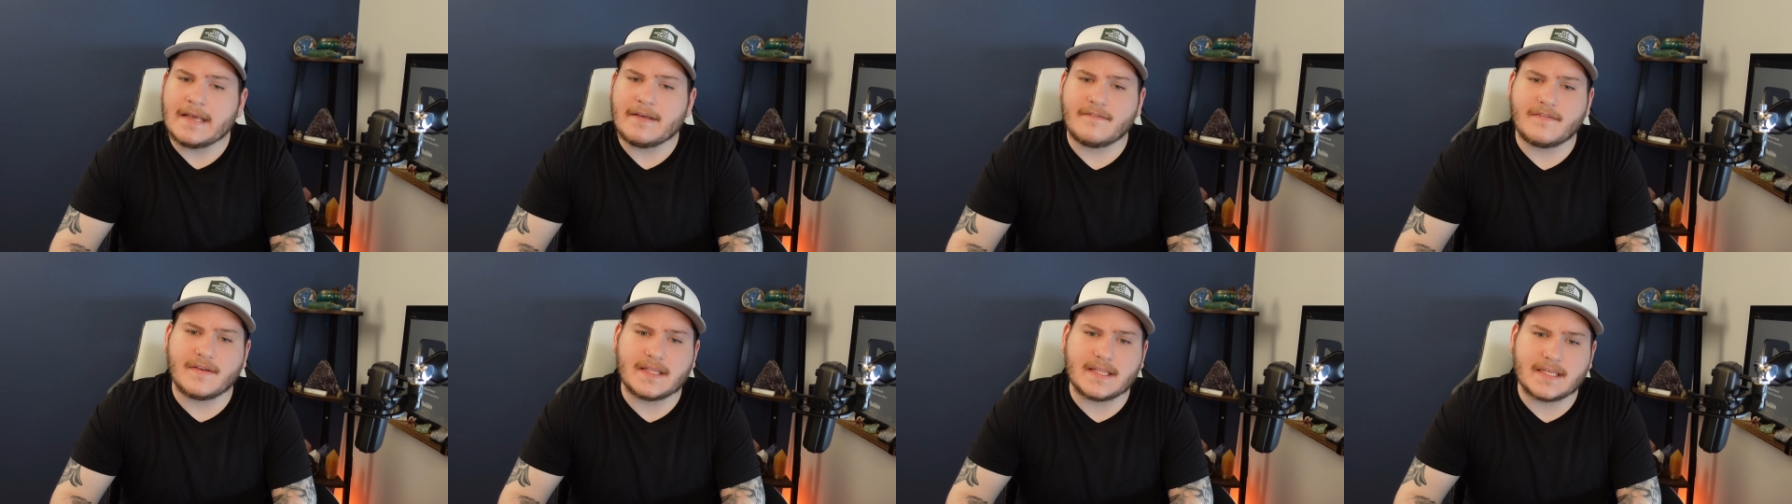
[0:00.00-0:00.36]

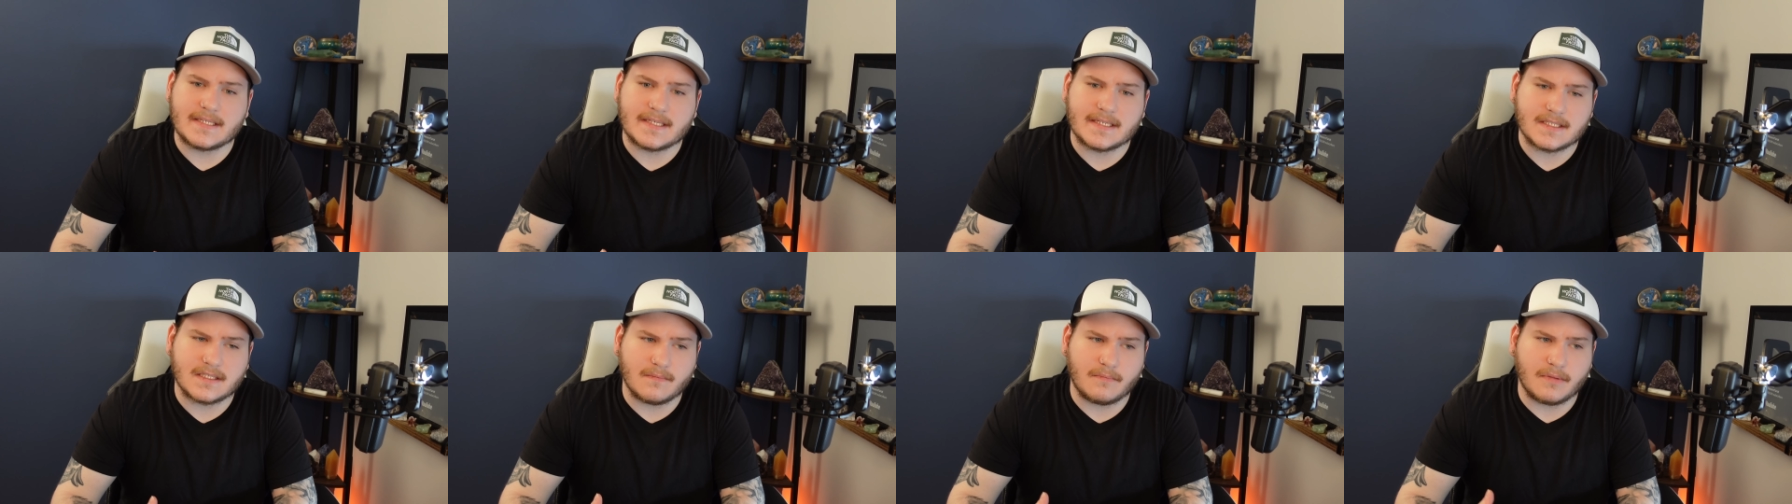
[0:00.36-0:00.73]

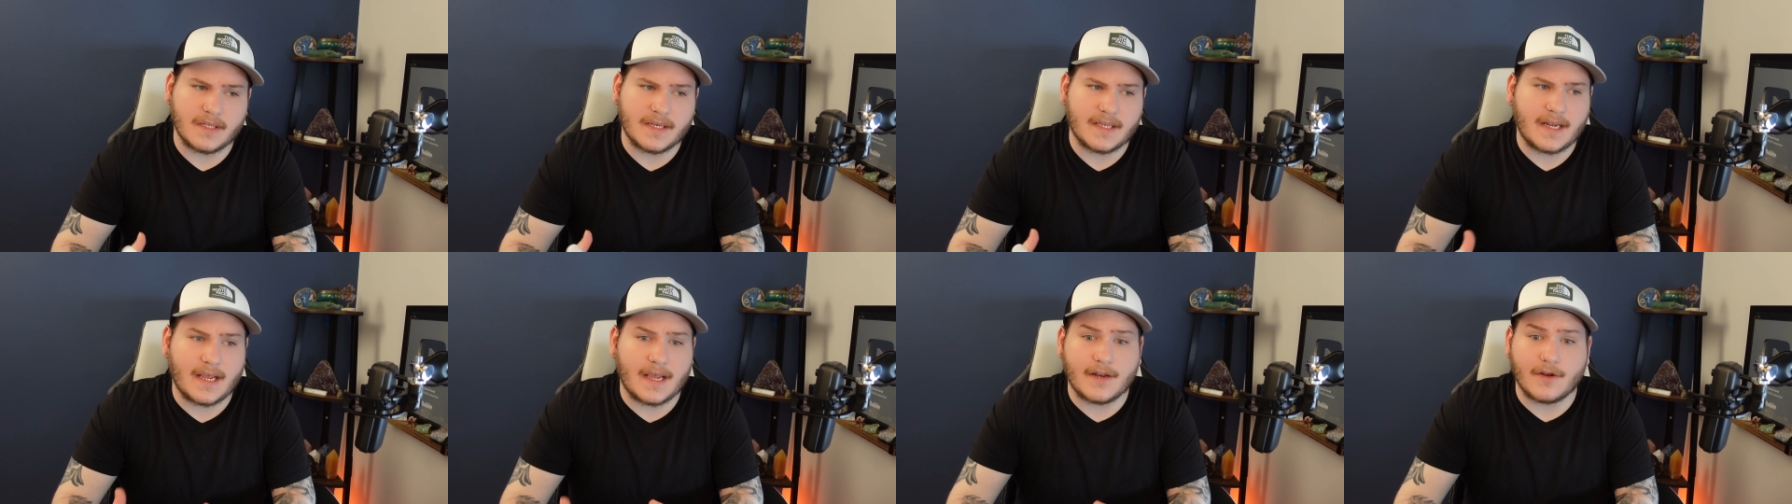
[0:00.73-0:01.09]
feeling
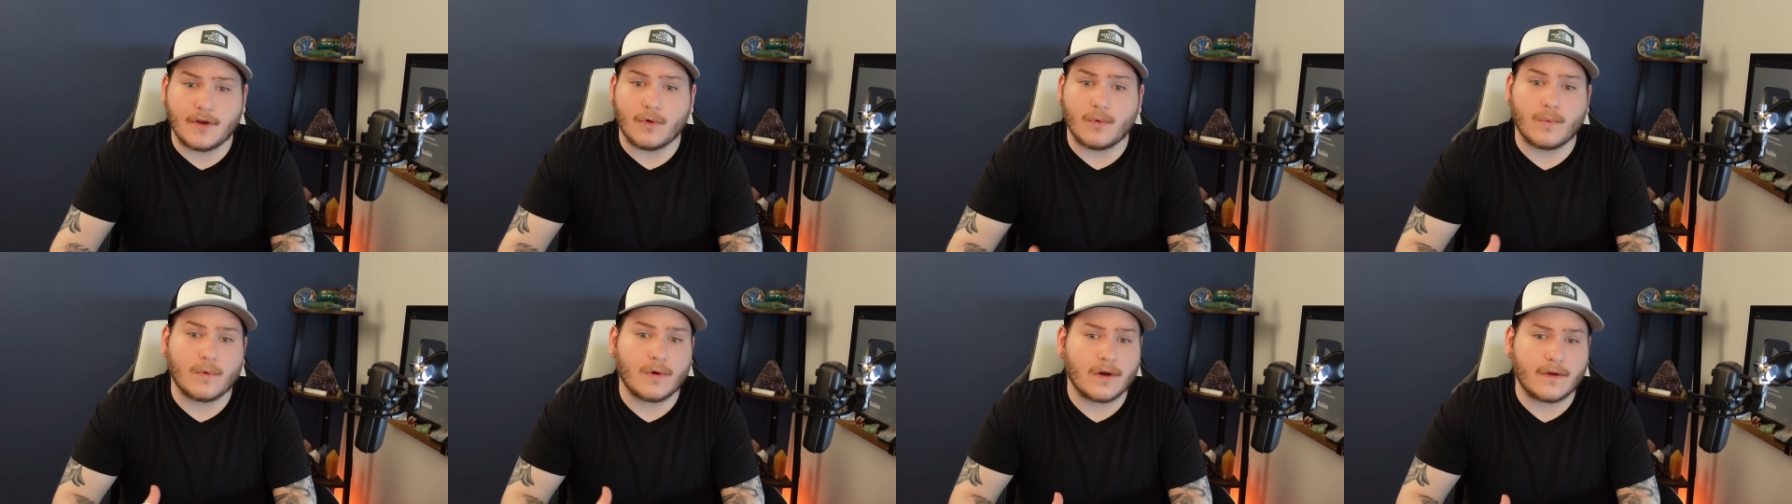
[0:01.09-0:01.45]
disciplined in
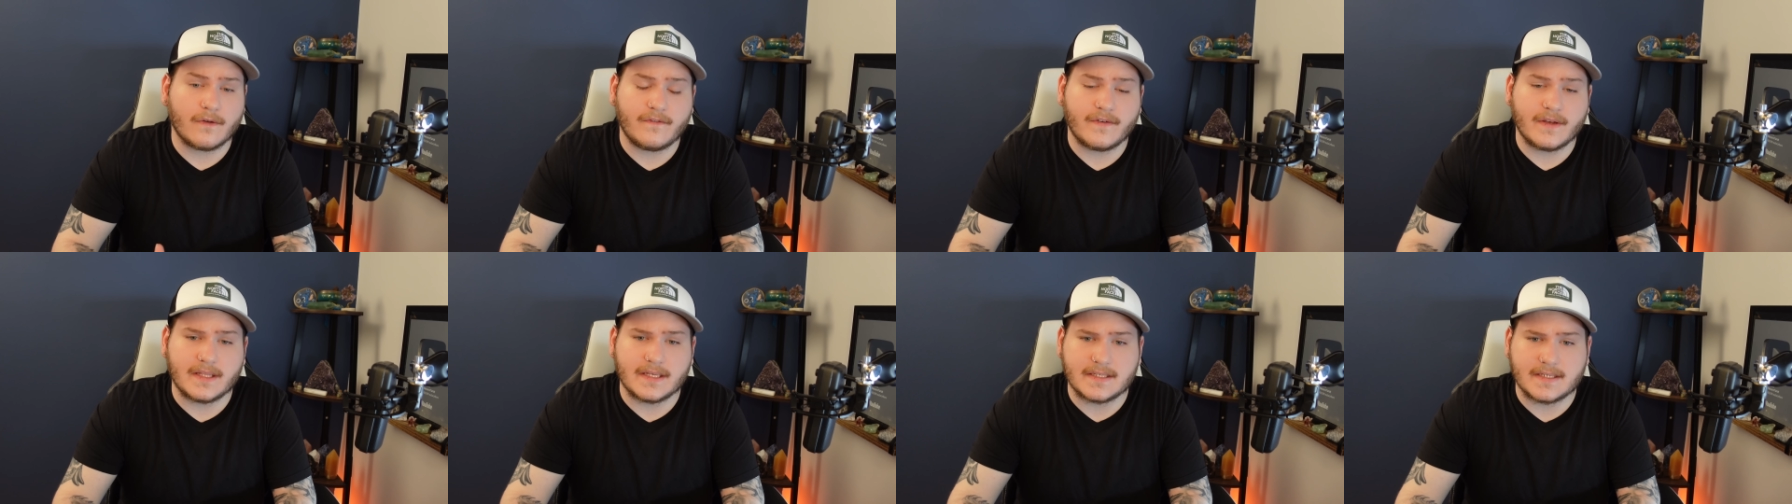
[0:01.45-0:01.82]
your work,
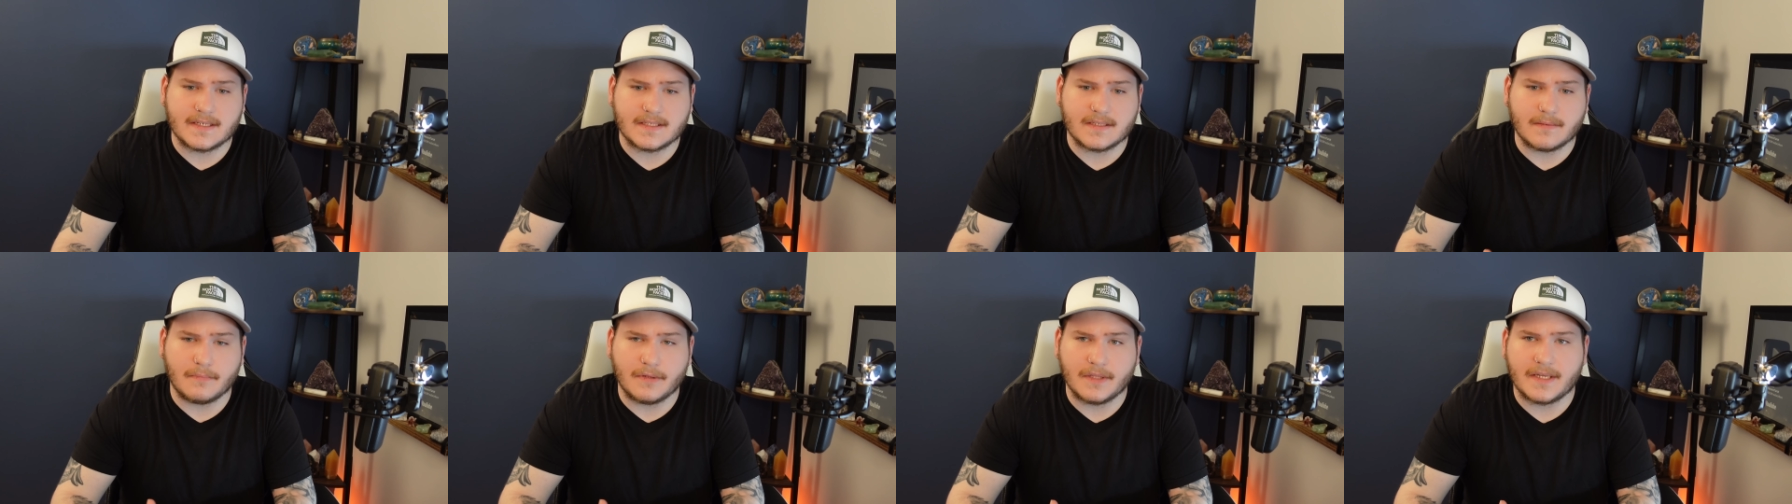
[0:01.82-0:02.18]
feeling
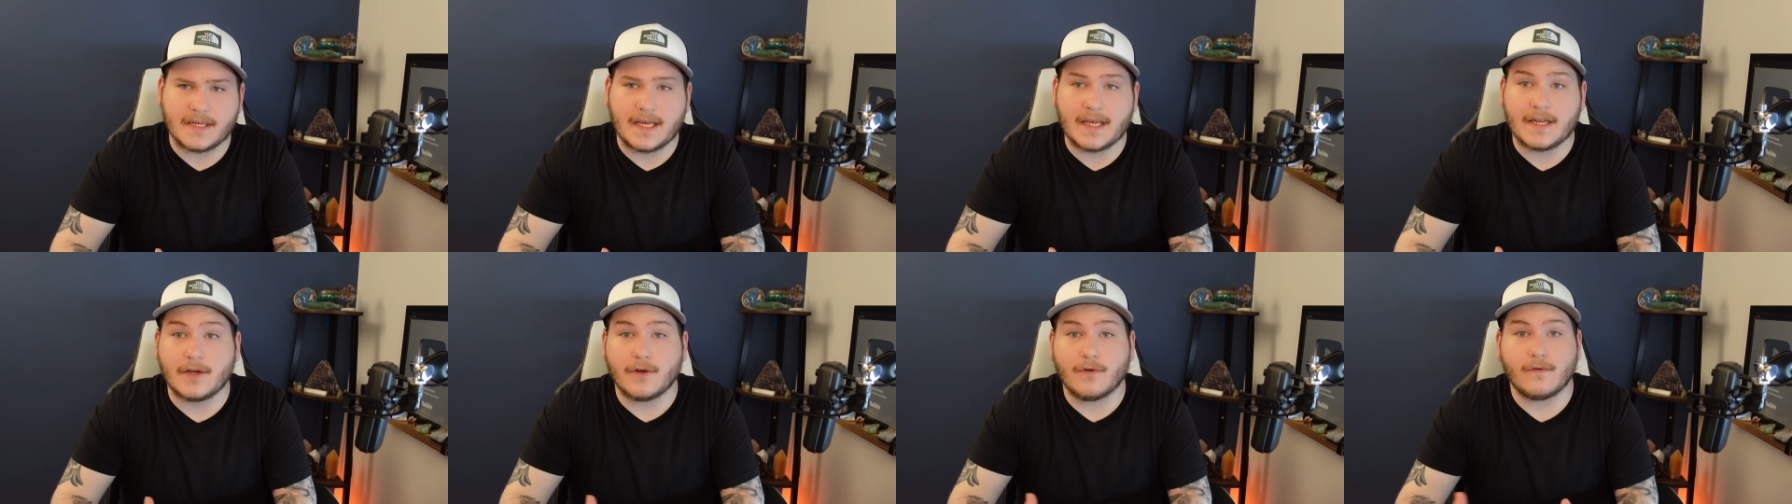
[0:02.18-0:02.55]
disciplined
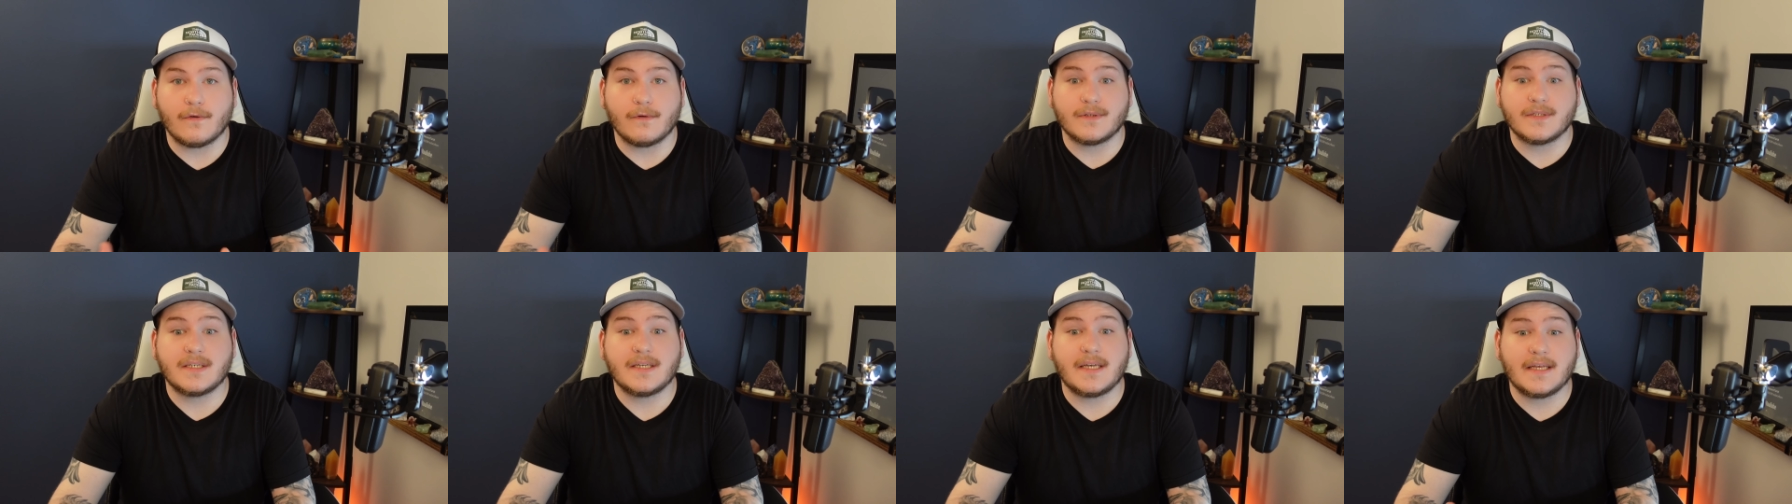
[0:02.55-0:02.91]
in your
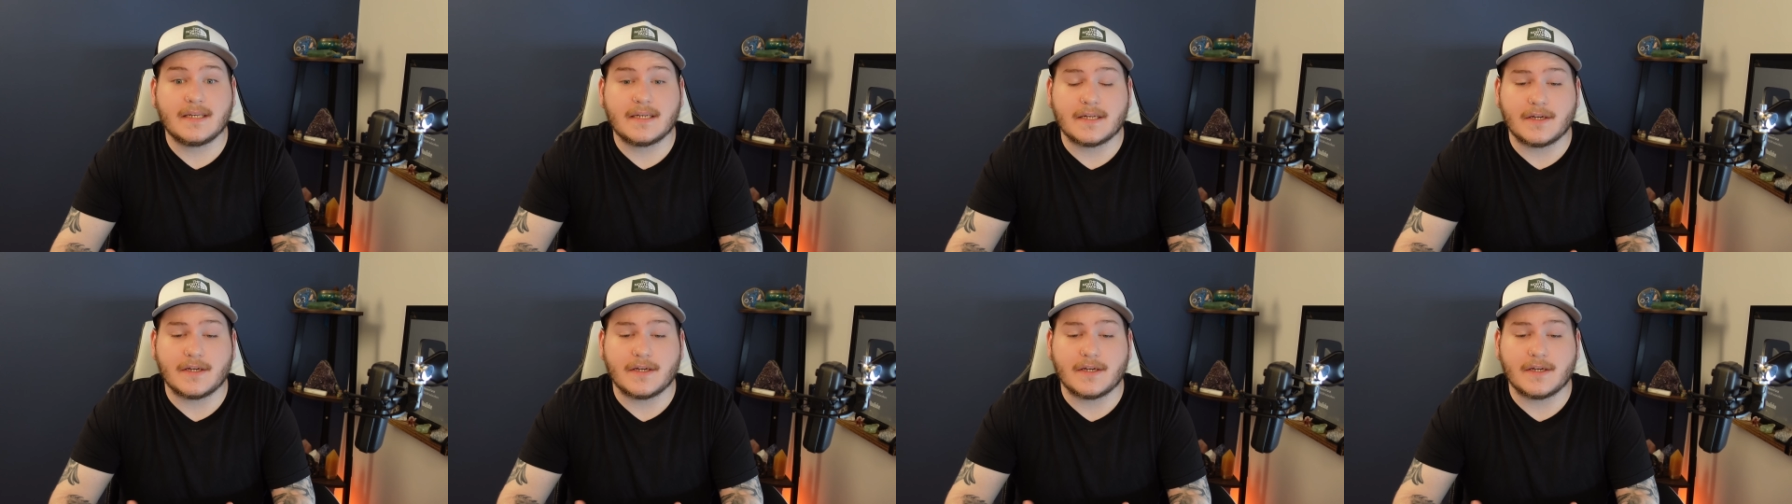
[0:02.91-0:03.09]
routine